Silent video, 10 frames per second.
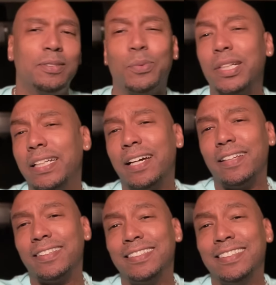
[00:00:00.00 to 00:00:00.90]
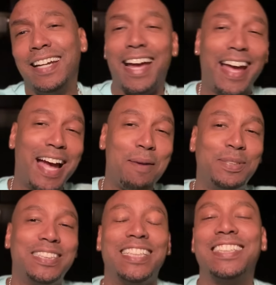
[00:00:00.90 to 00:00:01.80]
One or the other. Hey, I
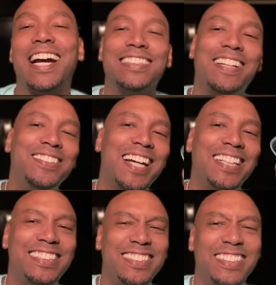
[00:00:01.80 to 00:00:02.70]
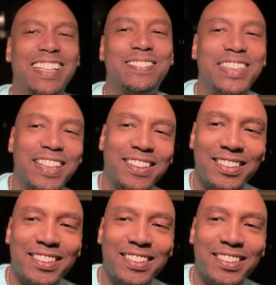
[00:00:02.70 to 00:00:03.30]
appreciate you guys. Love you guys. See you in the next video.